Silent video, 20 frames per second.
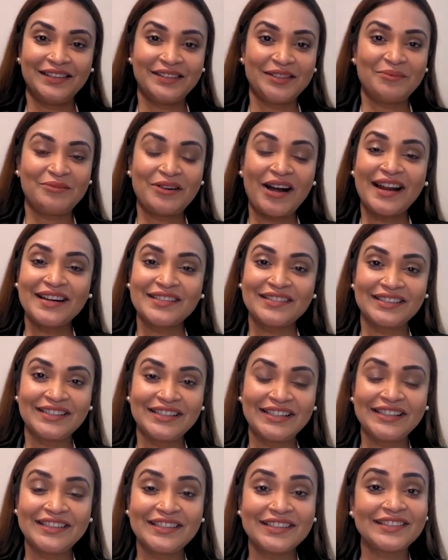The brands and
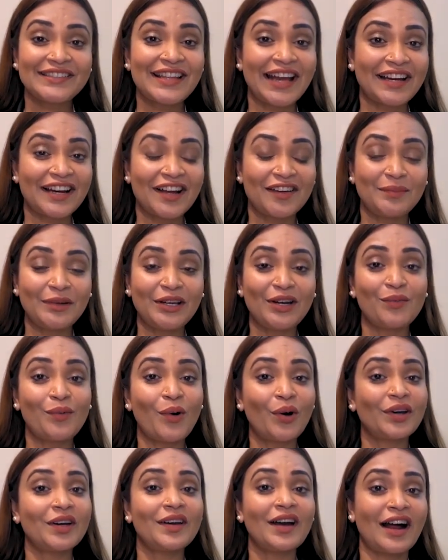leaders that have been
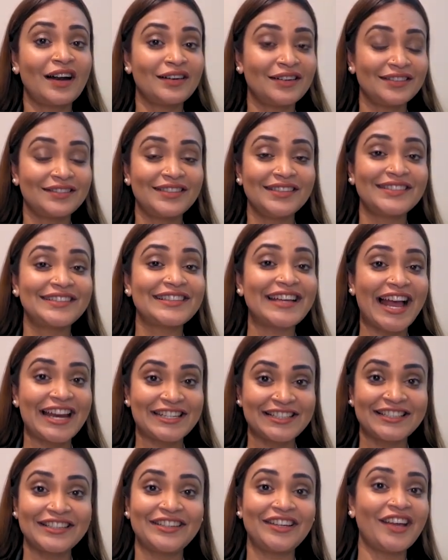awarded under this
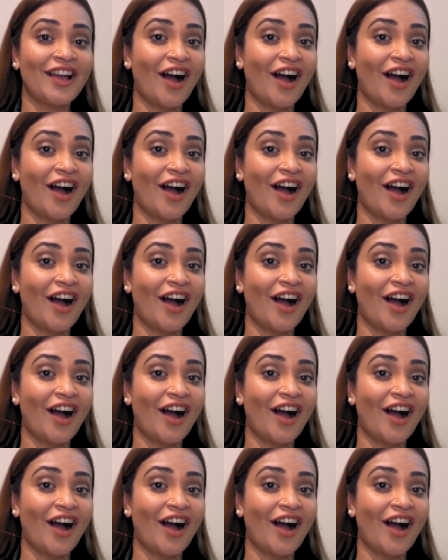category